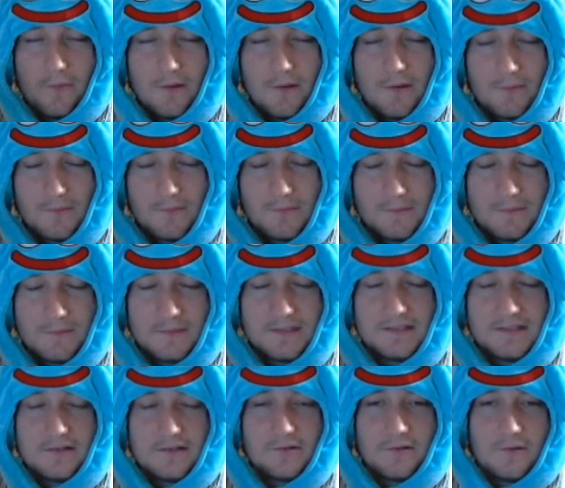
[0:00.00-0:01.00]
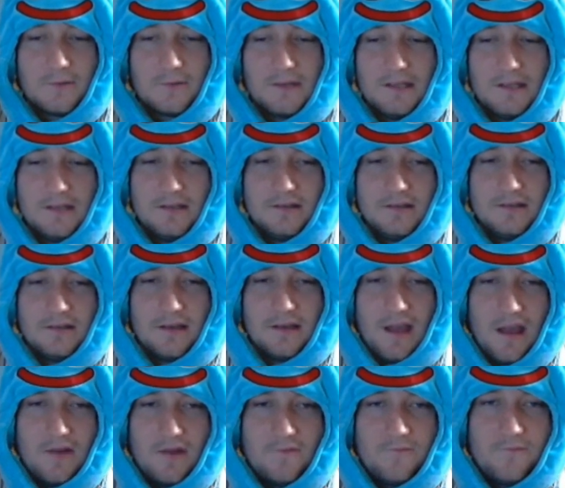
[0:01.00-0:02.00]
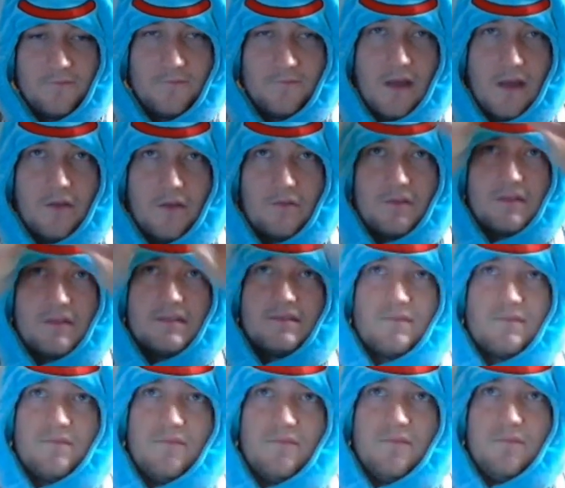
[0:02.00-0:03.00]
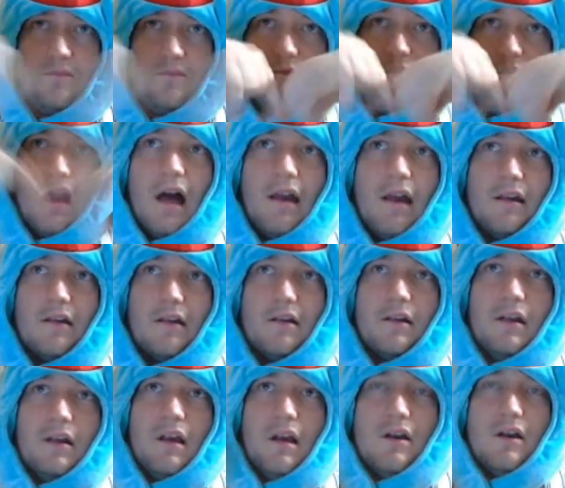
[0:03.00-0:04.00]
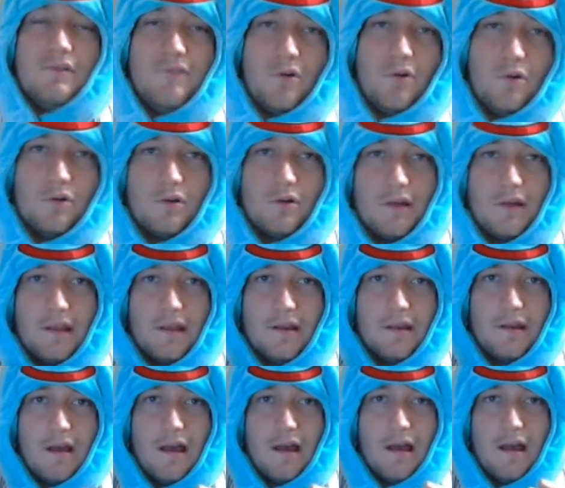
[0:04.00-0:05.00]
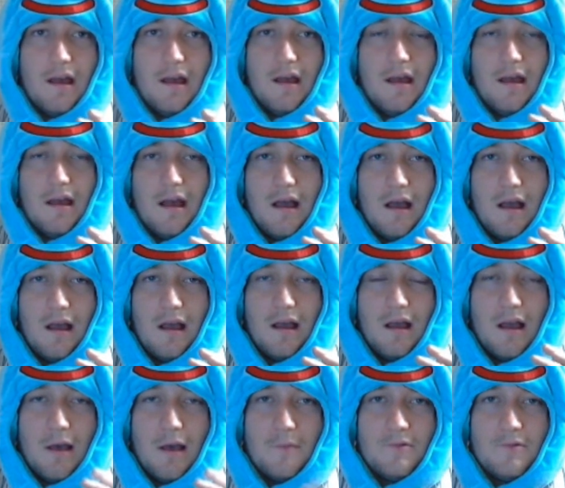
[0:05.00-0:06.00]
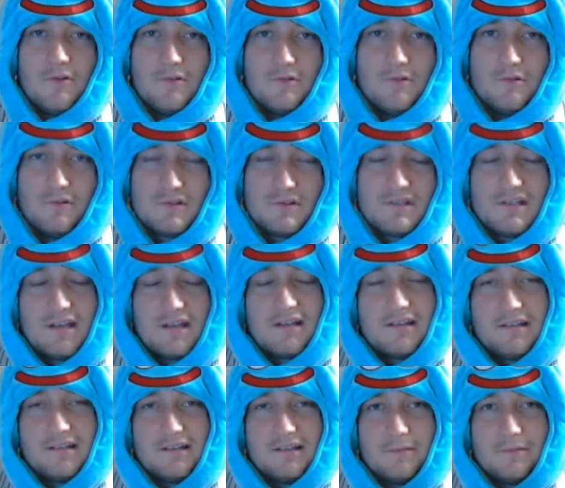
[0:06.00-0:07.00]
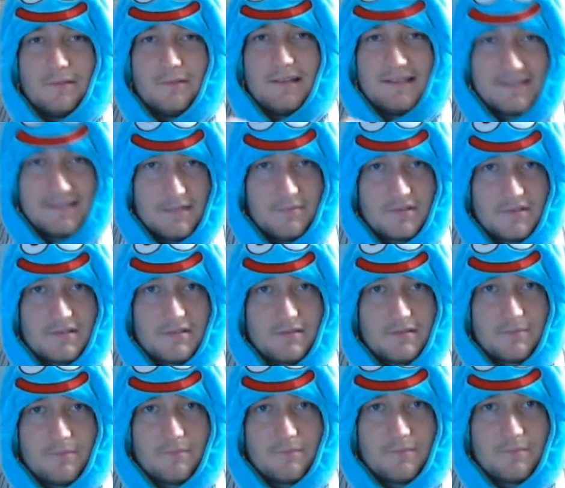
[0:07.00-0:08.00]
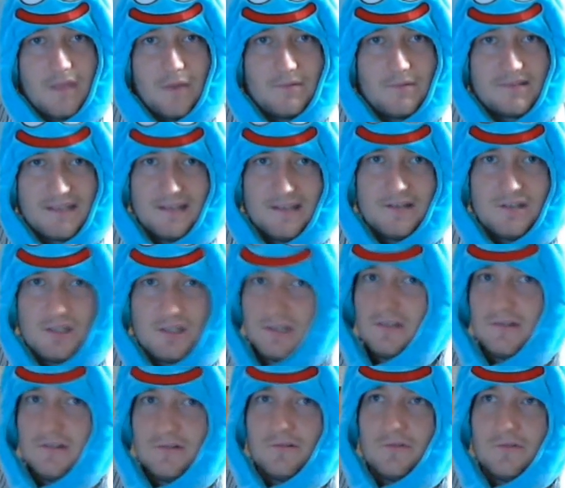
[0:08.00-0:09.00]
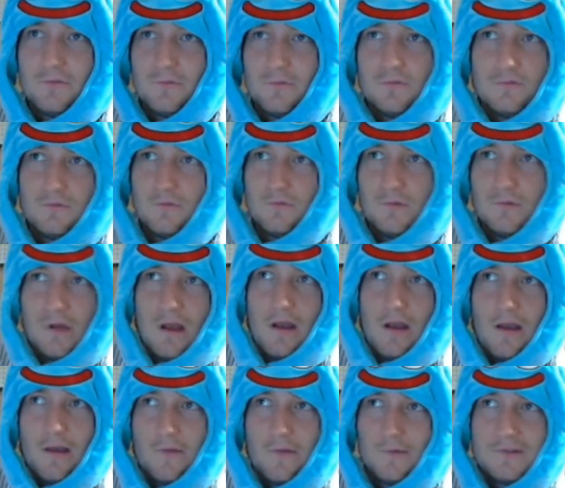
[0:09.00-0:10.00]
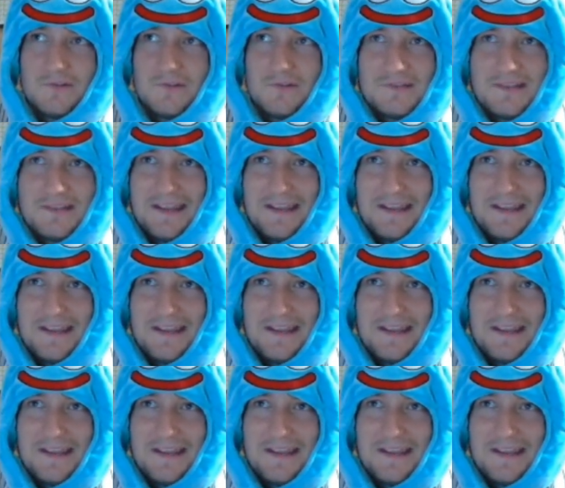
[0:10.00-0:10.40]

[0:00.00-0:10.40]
I went to Tokyo, he had found this flyer for an uh, Amano Yoshitaka exhibit that was in Shinjuku, uh, which was like